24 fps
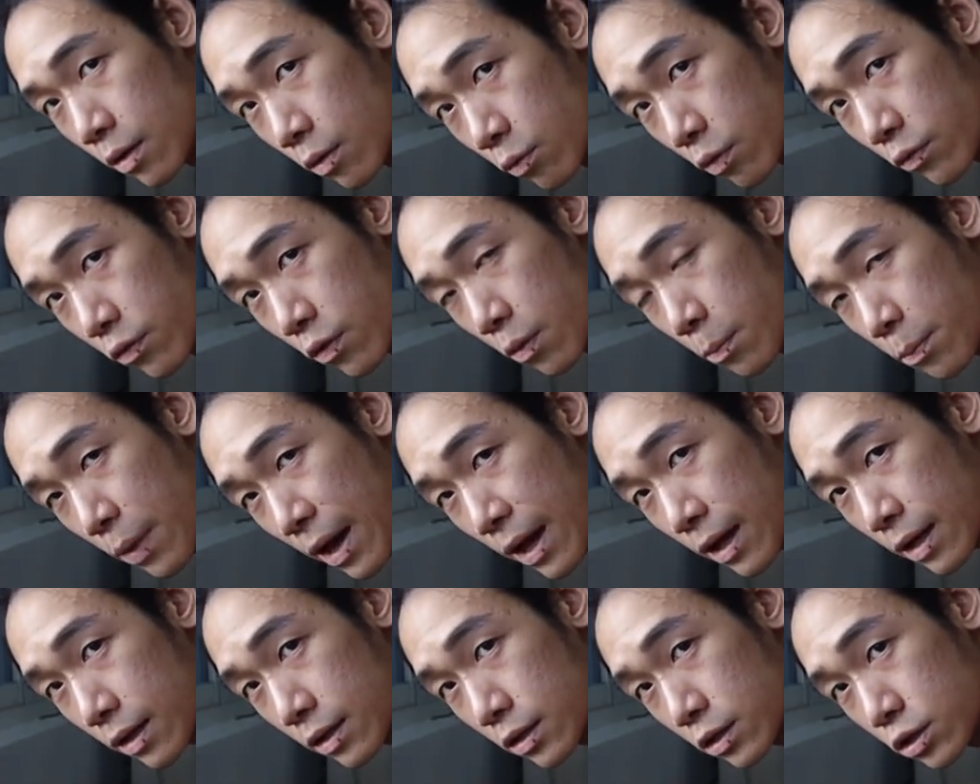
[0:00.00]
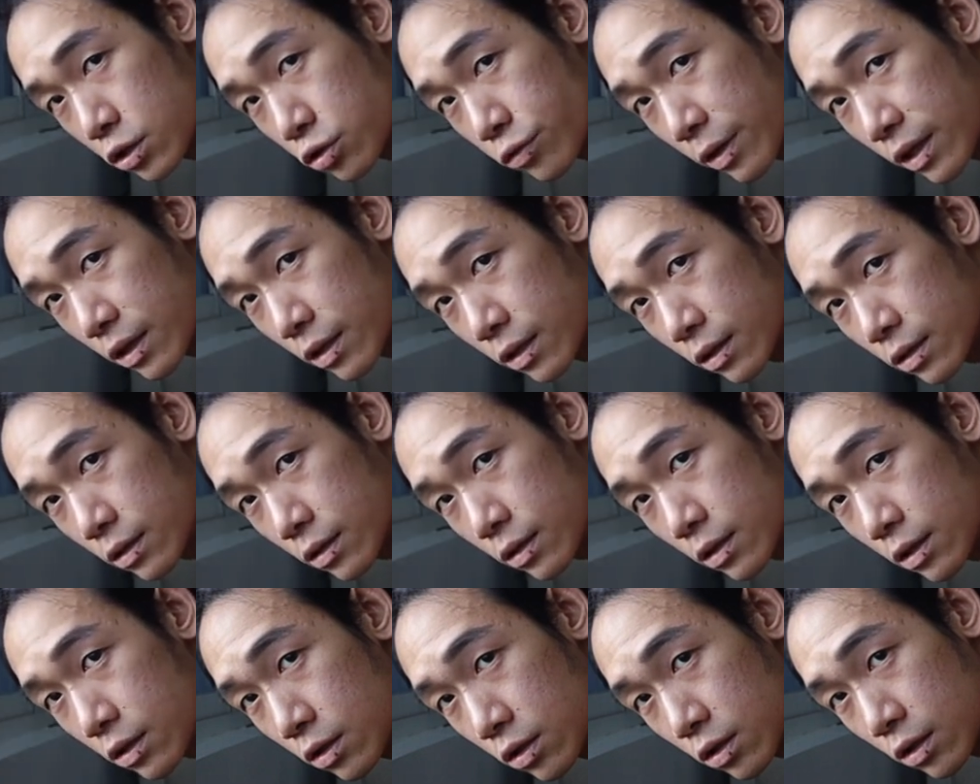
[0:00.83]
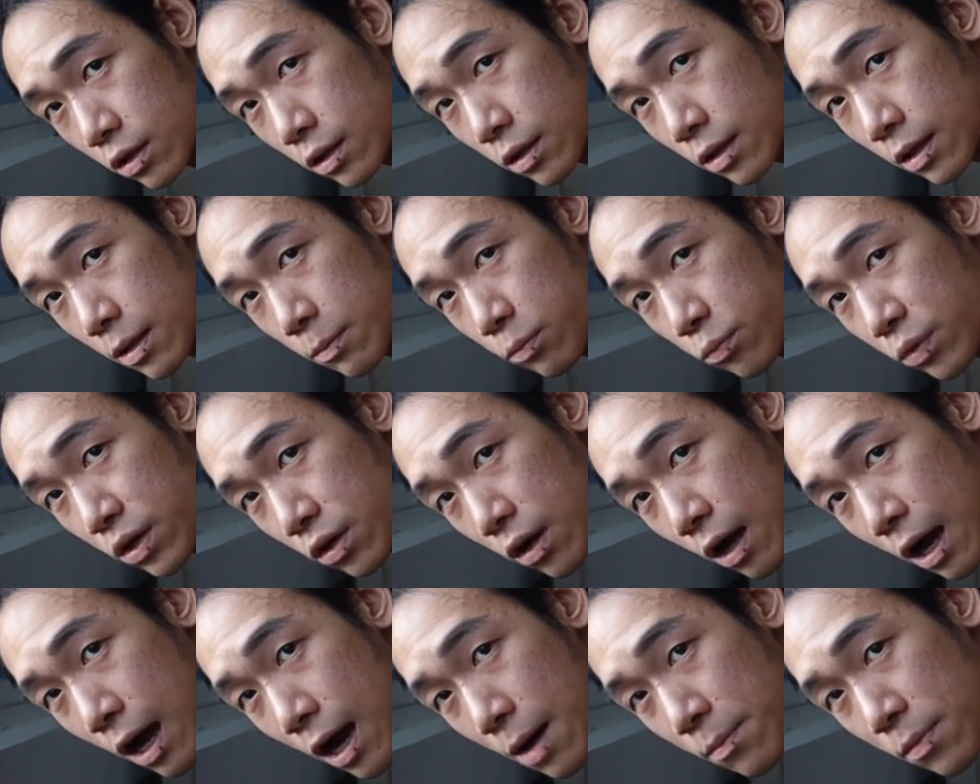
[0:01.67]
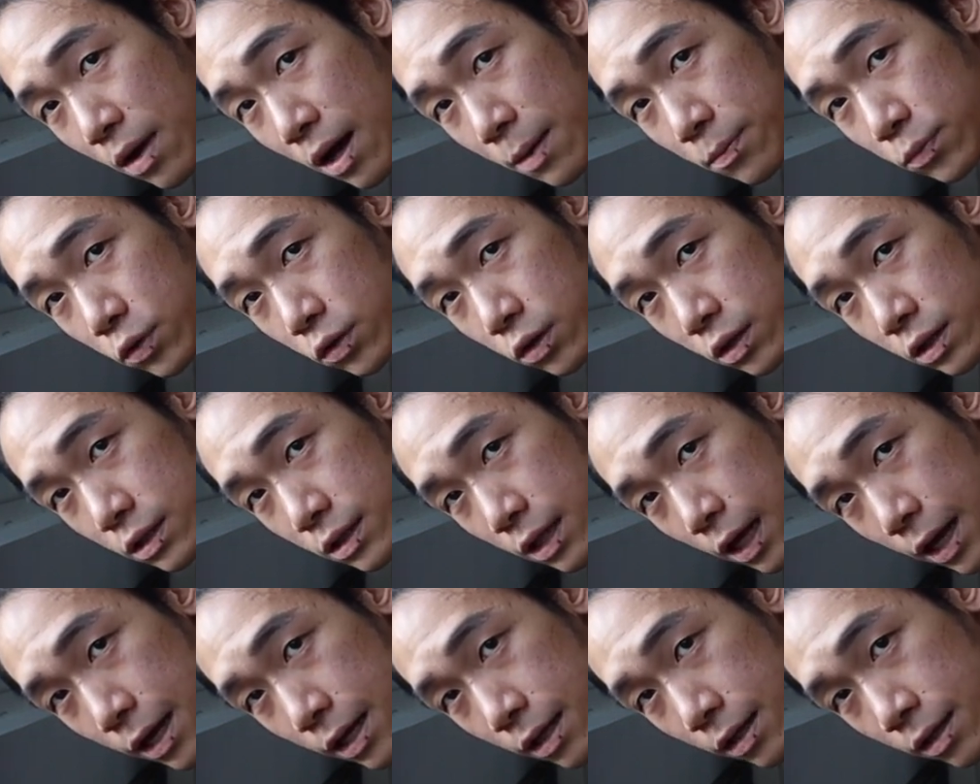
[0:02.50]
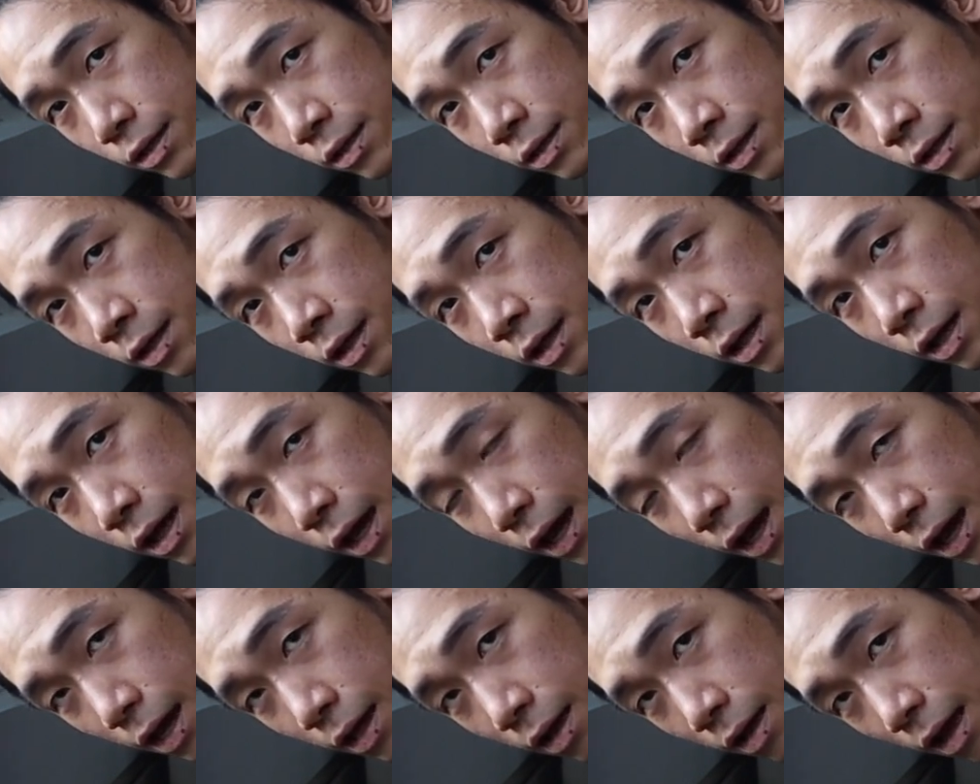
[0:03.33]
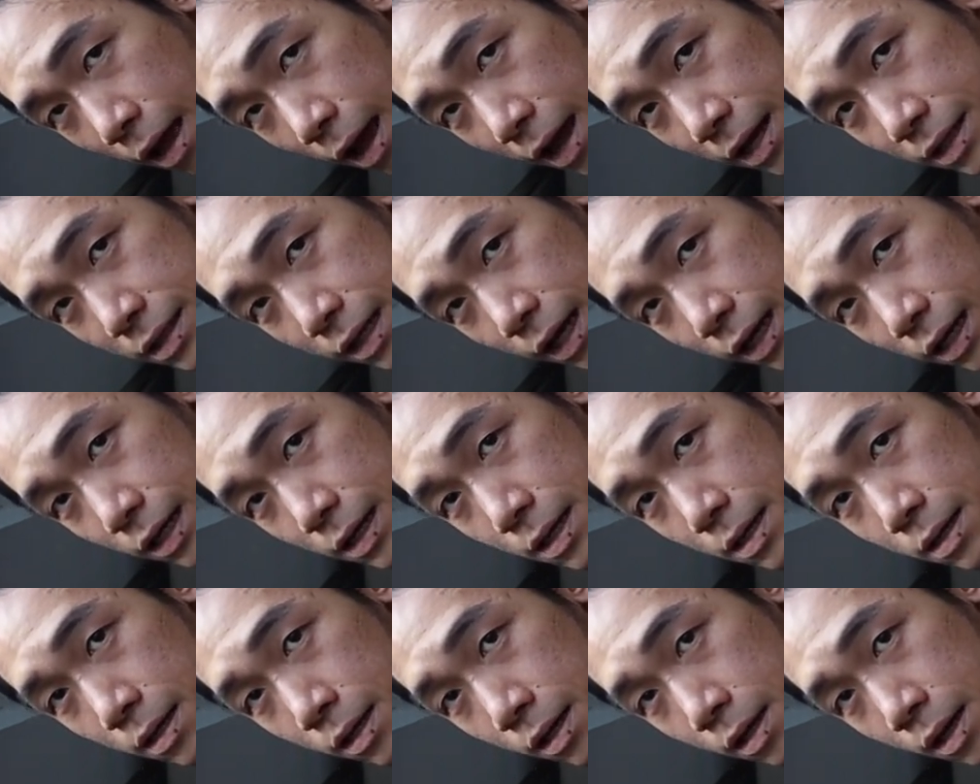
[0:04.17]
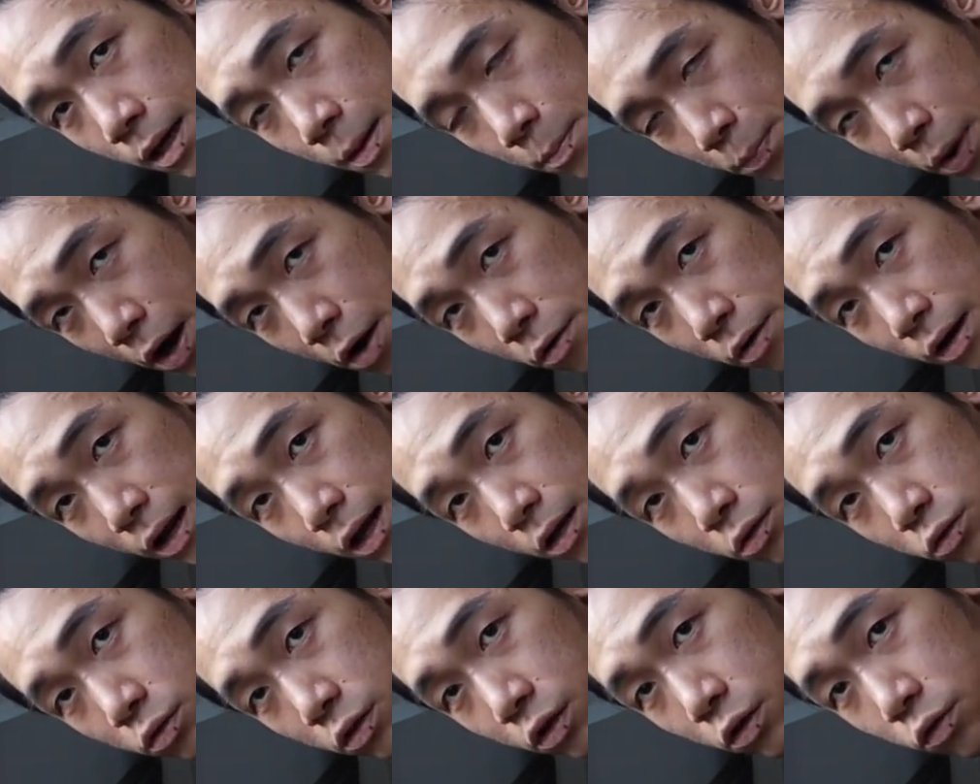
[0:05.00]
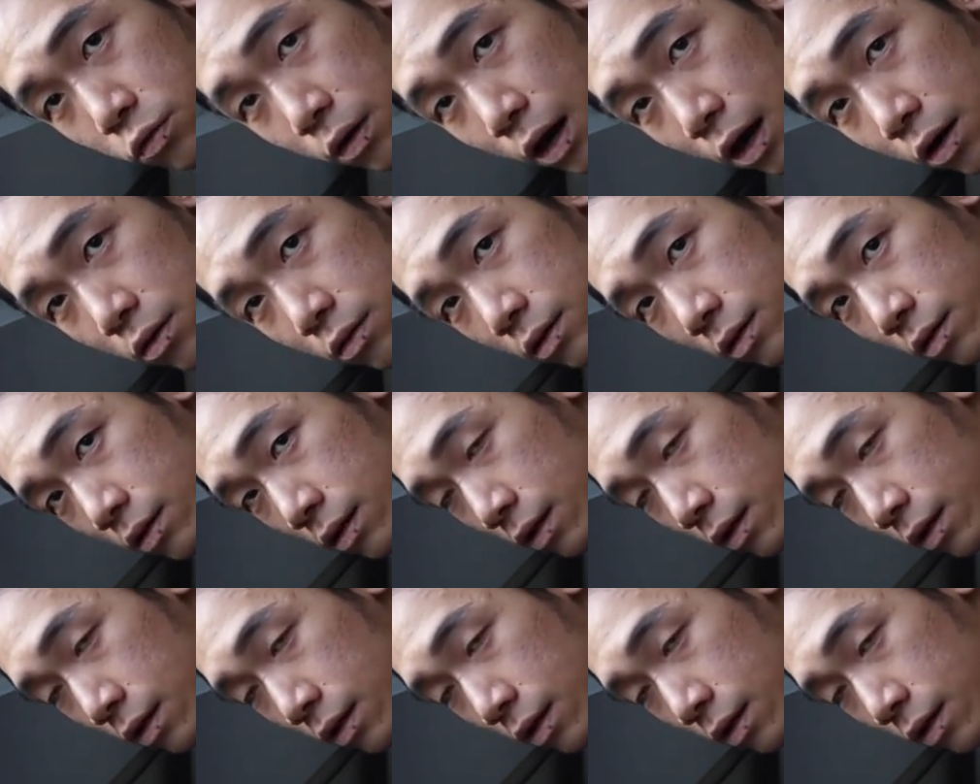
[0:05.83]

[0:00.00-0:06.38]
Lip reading: With your back straightened, you're going to bring your arm up to your side, exactly parallel to the ground,